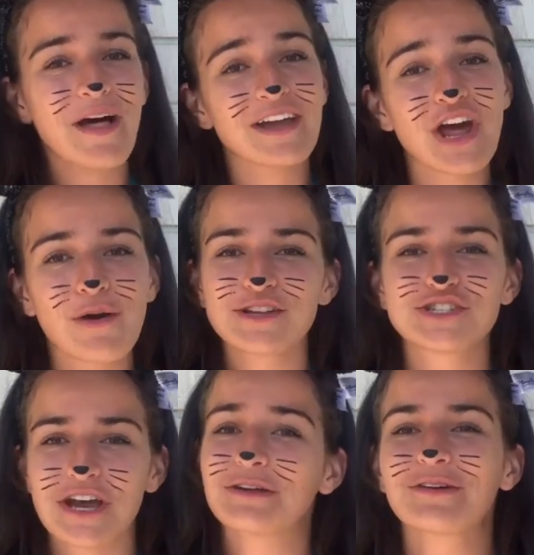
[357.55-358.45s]
I know in
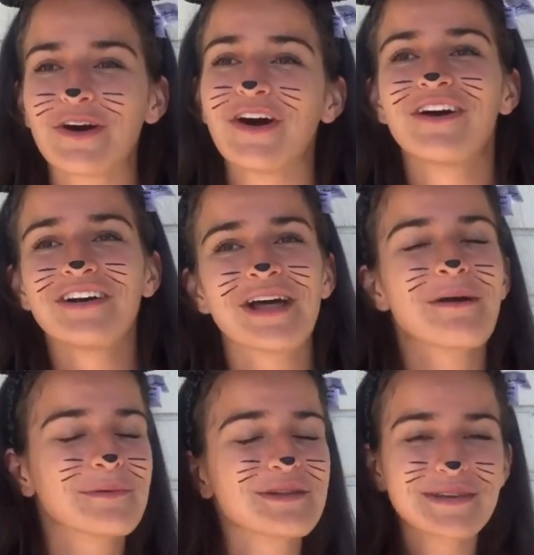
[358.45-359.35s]
general.
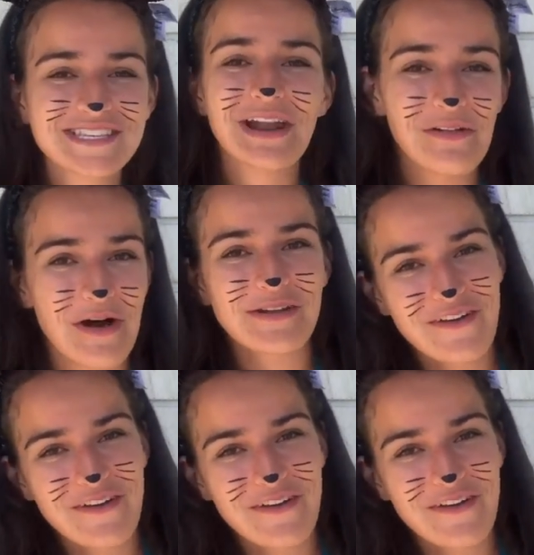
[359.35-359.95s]
I'm gonna miss that a lot